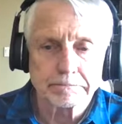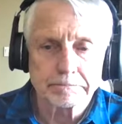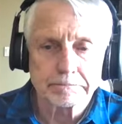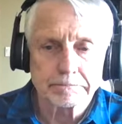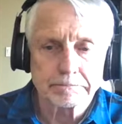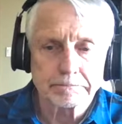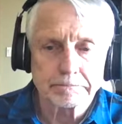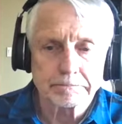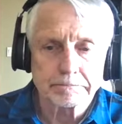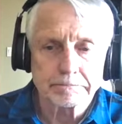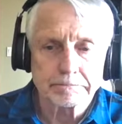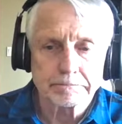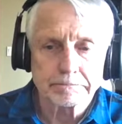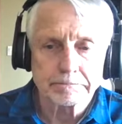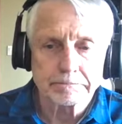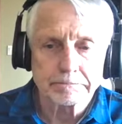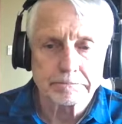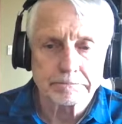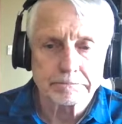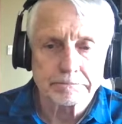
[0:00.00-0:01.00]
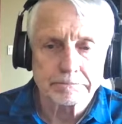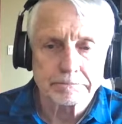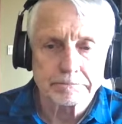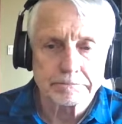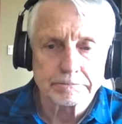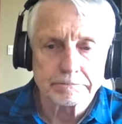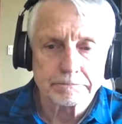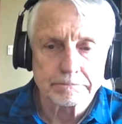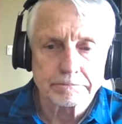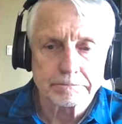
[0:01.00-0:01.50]

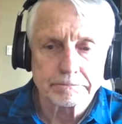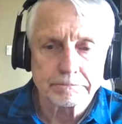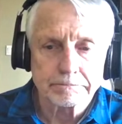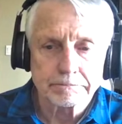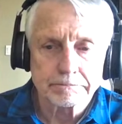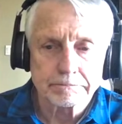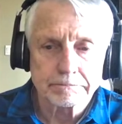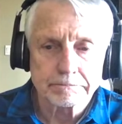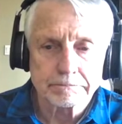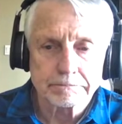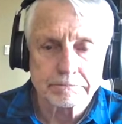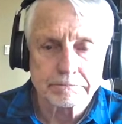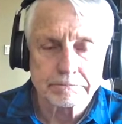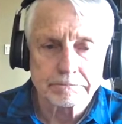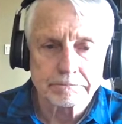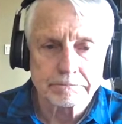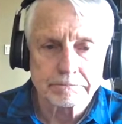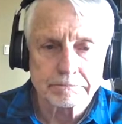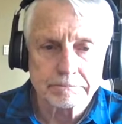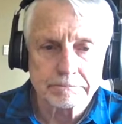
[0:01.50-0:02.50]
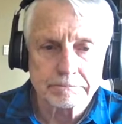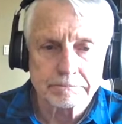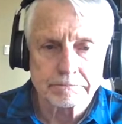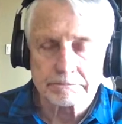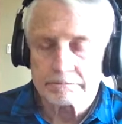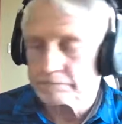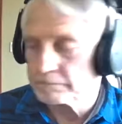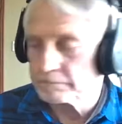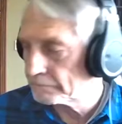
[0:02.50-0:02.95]
No words are spoken by the person on screen.